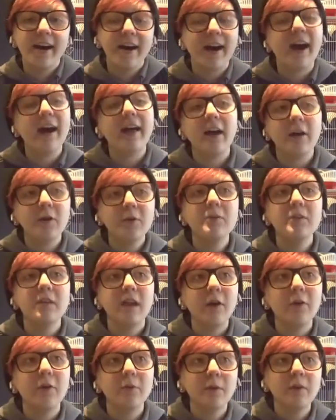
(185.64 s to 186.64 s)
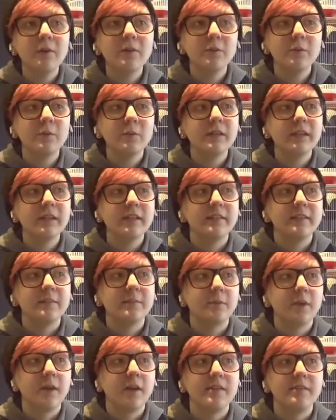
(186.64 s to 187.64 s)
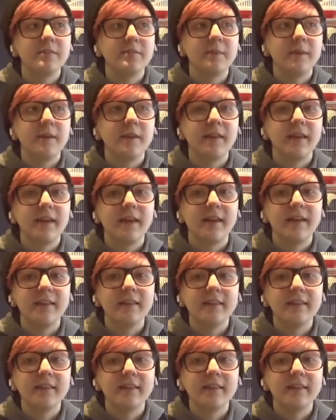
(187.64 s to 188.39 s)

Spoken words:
I was really surprised by that.